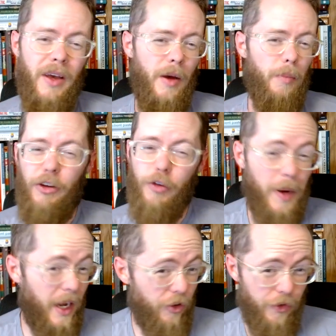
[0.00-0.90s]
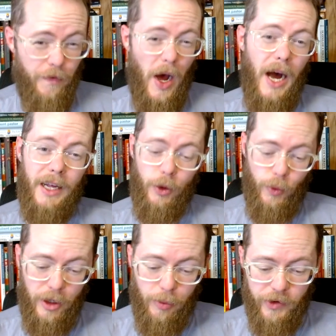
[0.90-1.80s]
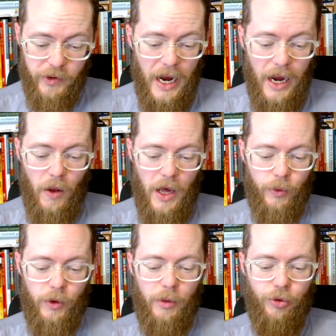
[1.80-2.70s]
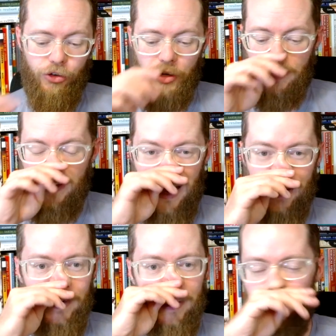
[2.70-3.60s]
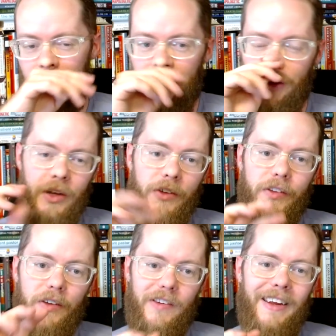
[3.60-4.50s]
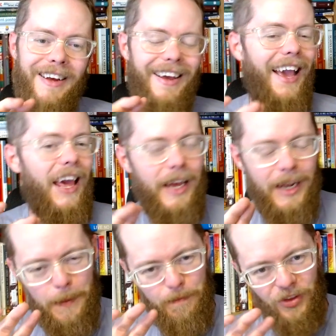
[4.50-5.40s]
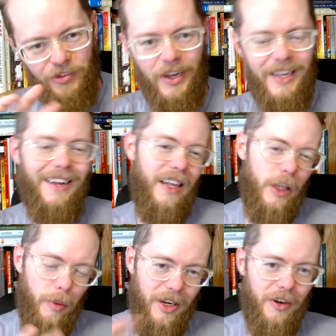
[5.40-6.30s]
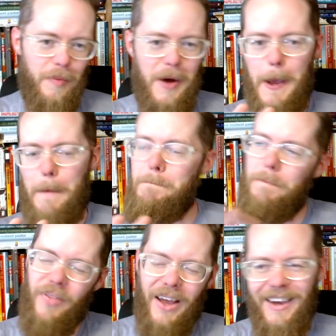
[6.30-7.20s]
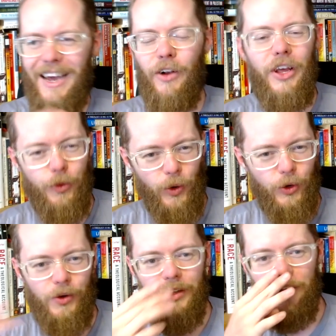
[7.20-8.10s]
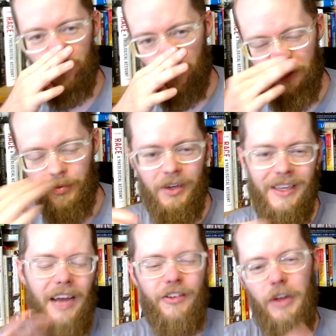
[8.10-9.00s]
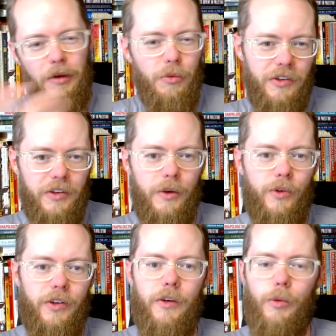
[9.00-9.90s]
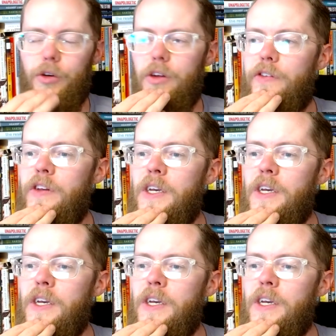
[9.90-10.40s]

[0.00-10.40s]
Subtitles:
Page for page is highly readable style. I really appreciate that. And there is this, this is going to get a little bit into my, I don't like the word critique so much, but yeah, we'll say some critiques.